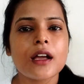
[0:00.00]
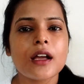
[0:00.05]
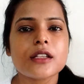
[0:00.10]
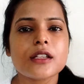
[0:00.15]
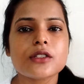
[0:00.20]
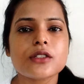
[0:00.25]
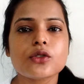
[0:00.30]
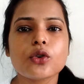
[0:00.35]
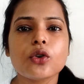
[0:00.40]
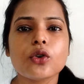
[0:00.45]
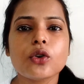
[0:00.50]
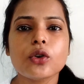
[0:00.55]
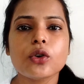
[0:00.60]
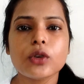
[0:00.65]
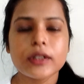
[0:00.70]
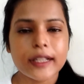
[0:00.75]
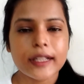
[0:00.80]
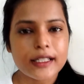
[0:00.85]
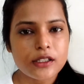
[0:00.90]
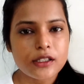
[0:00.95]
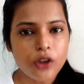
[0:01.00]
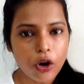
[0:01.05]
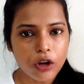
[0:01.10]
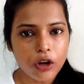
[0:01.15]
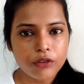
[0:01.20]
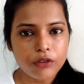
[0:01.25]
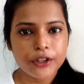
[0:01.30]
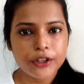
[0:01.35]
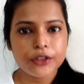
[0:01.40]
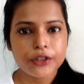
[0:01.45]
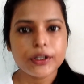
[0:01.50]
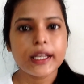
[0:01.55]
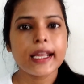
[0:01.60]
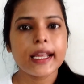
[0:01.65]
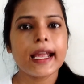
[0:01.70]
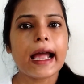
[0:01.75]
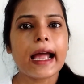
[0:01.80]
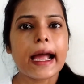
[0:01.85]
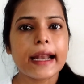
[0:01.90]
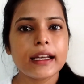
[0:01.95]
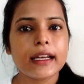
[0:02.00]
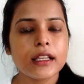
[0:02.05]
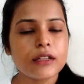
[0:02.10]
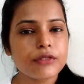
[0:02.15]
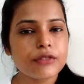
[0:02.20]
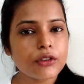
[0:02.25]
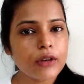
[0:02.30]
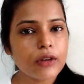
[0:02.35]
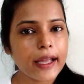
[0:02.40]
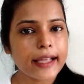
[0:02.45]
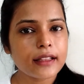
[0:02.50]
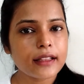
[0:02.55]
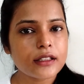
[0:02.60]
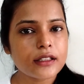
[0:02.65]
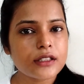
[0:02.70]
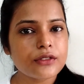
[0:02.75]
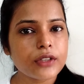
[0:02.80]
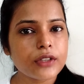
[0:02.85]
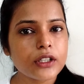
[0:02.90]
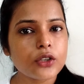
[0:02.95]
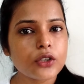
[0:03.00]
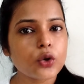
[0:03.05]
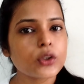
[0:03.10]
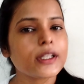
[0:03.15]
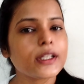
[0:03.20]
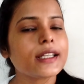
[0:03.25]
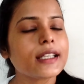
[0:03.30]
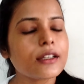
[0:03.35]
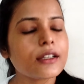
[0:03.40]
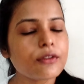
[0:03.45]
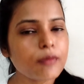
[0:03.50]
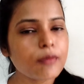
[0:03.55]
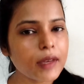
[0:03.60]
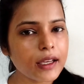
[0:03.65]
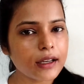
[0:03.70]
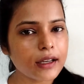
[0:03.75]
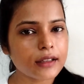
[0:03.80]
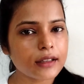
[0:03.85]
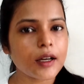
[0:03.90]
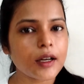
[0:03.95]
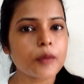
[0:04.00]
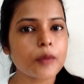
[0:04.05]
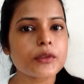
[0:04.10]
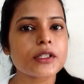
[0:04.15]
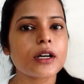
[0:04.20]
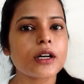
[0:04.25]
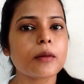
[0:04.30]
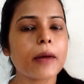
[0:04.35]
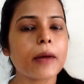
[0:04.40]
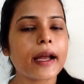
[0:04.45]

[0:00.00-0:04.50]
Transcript: So that's all for today, and if you like this video, then give me a thumbs up,